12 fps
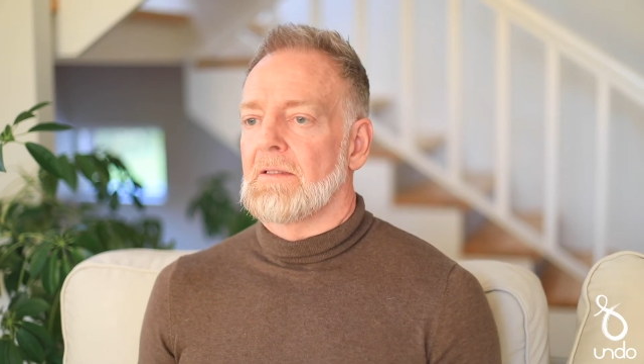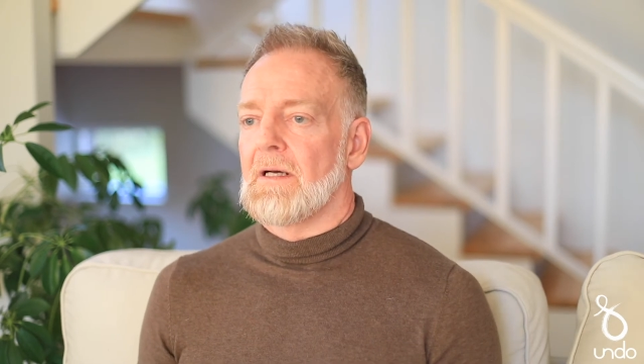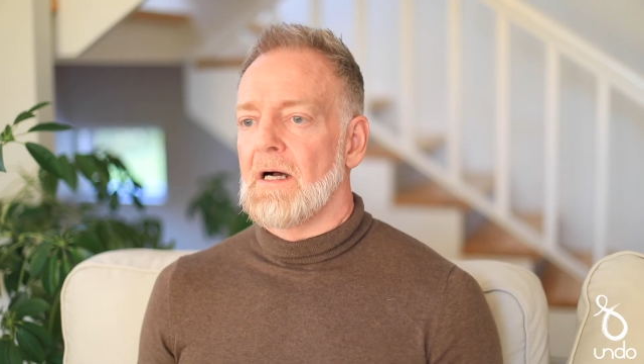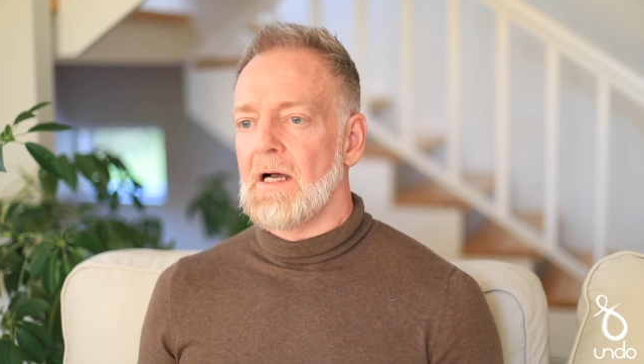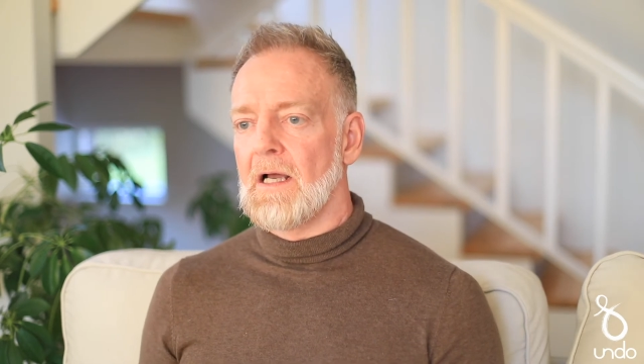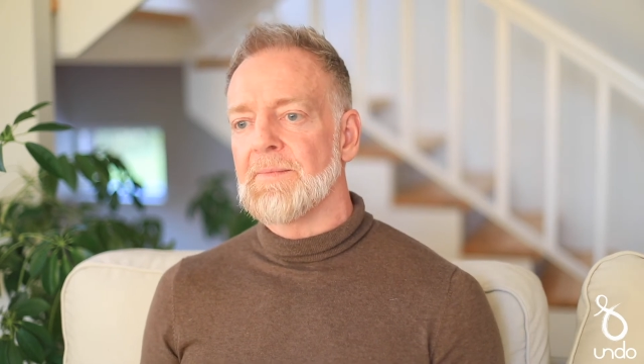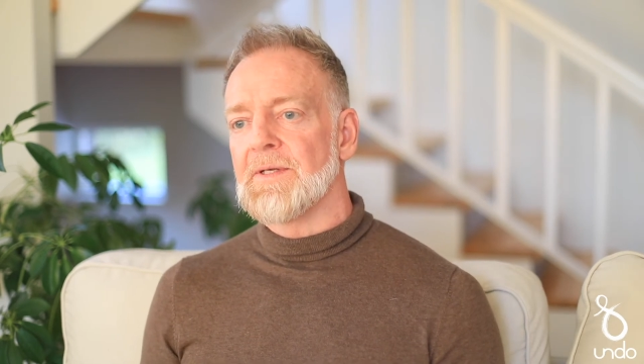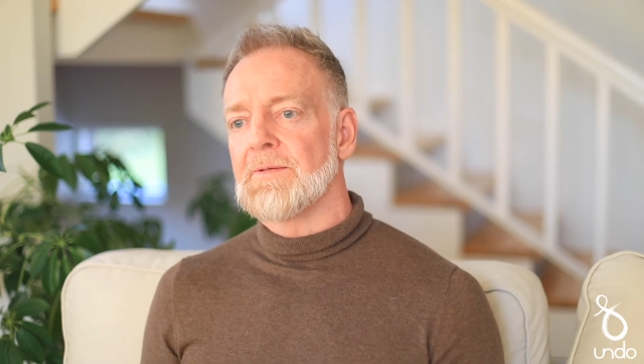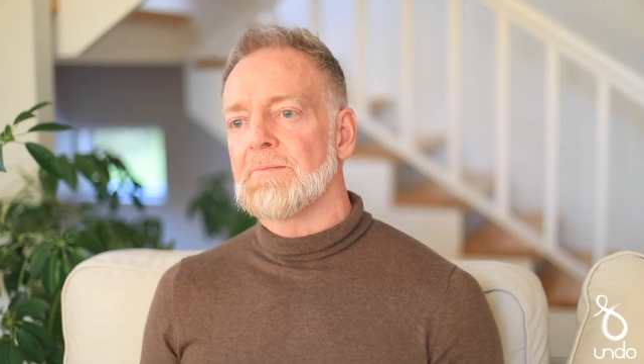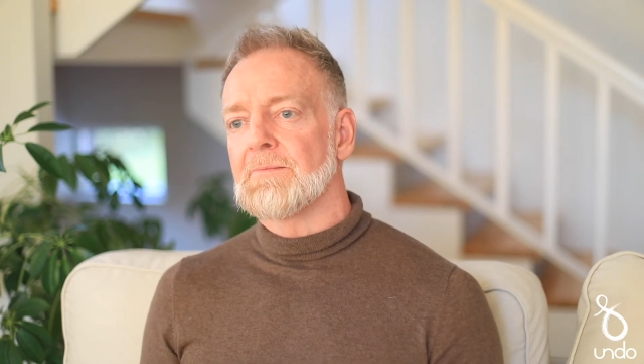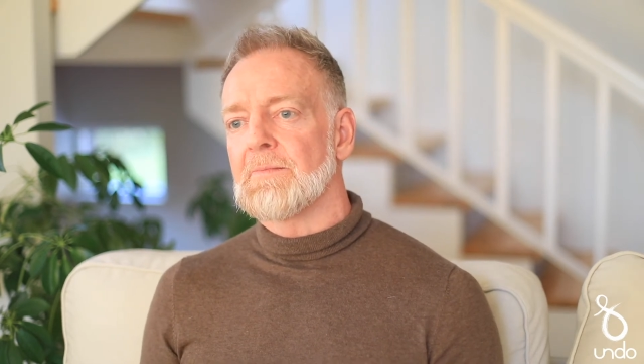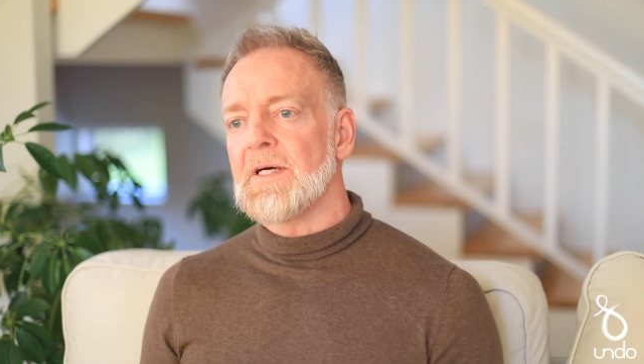I'm in
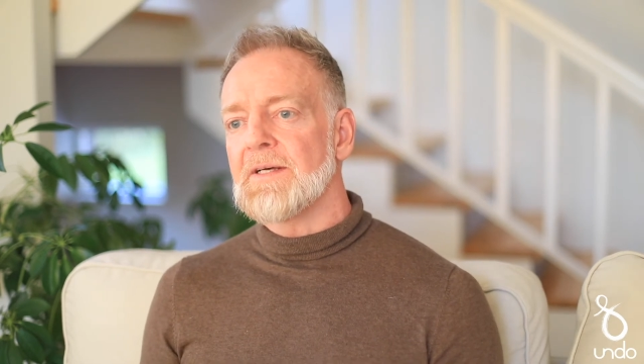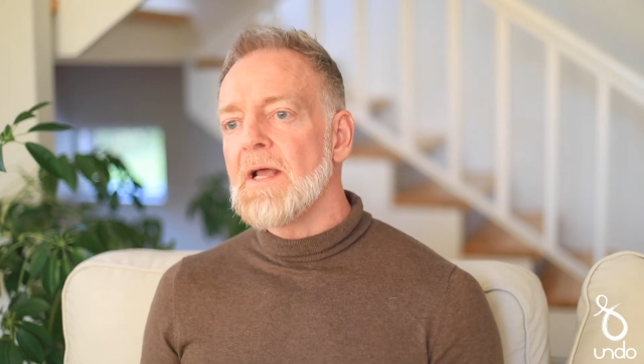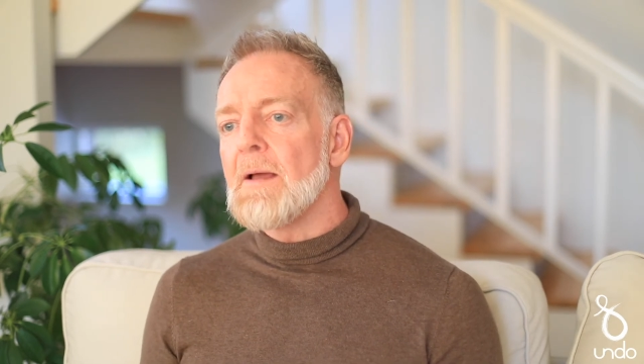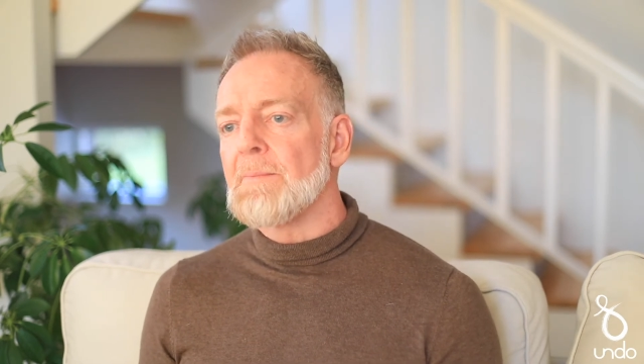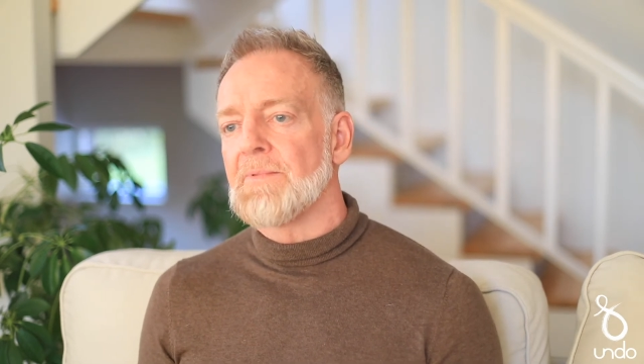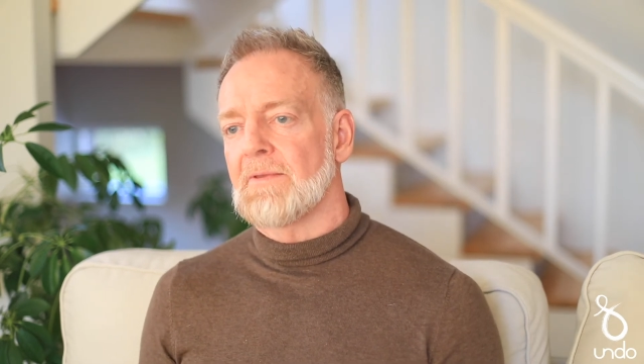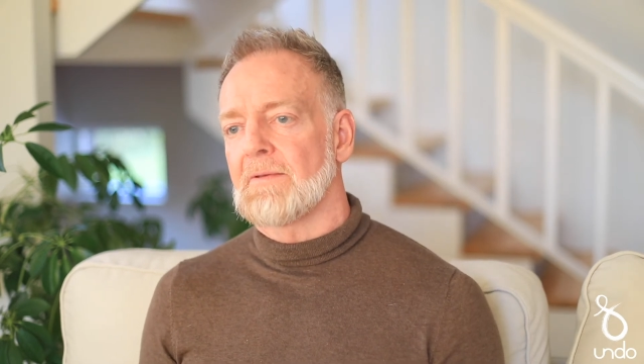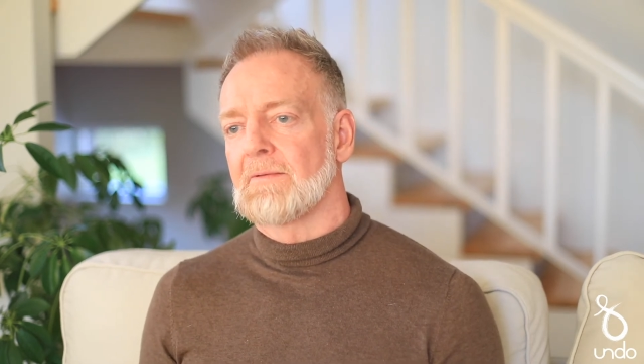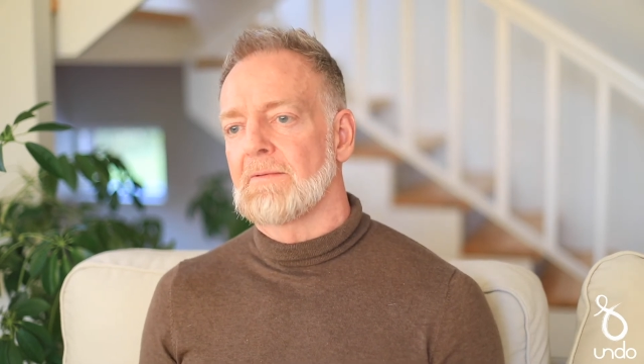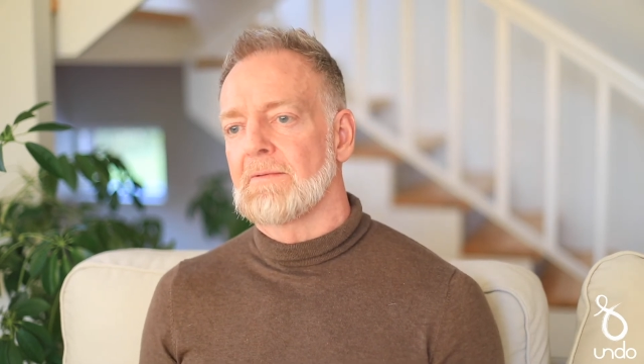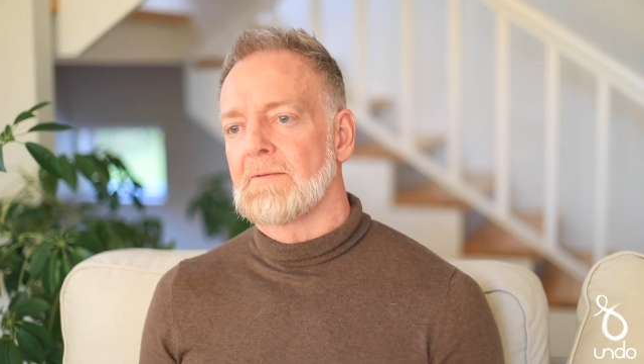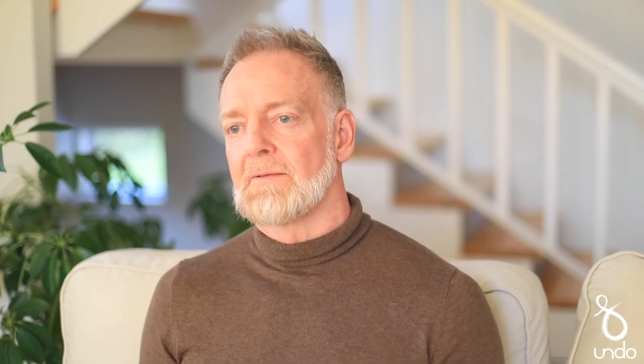my depth.
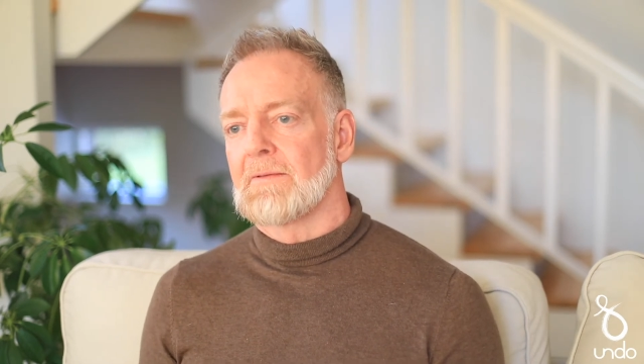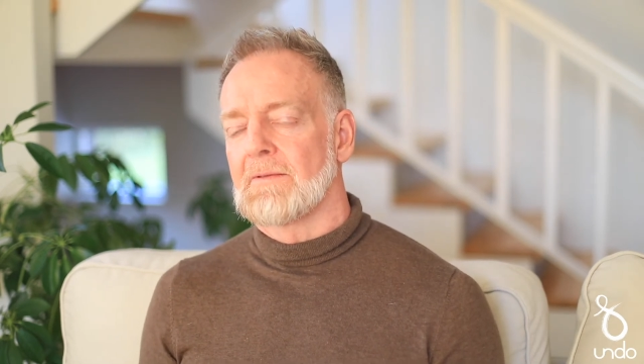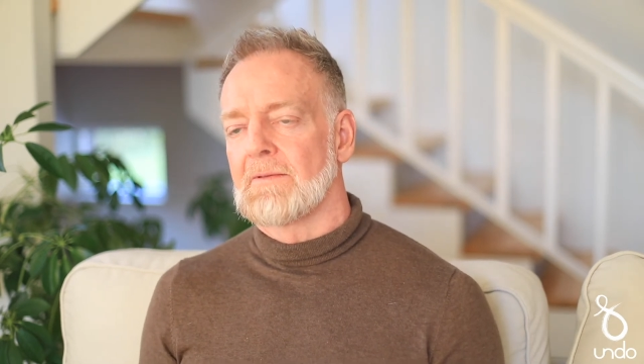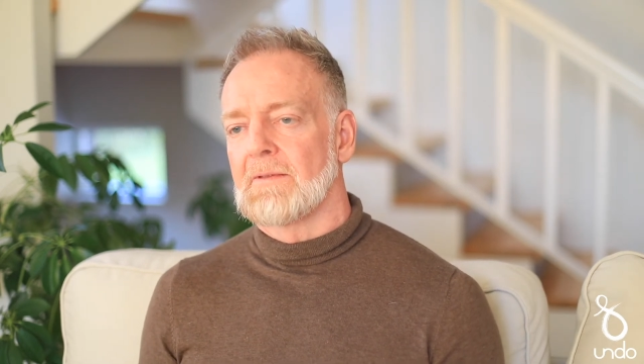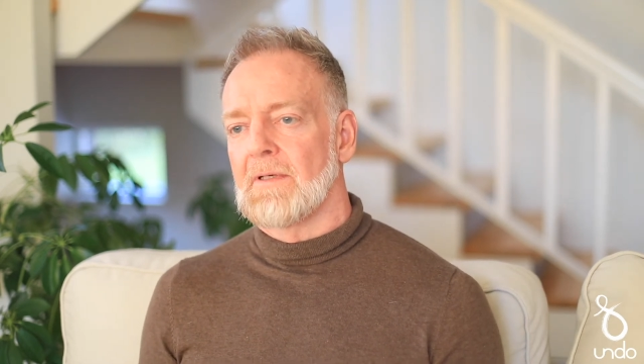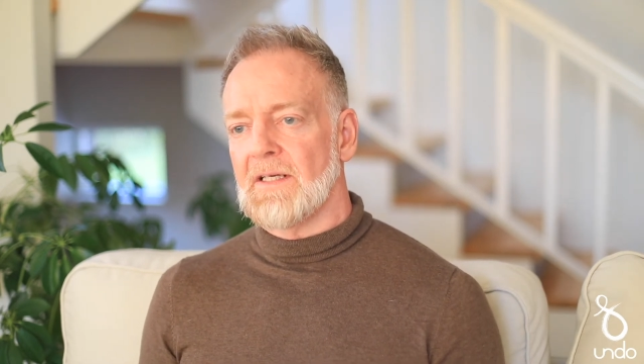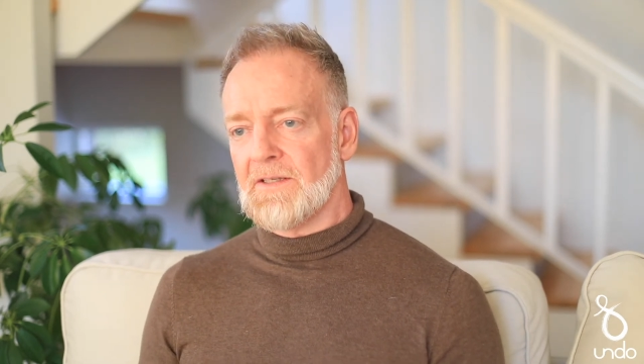I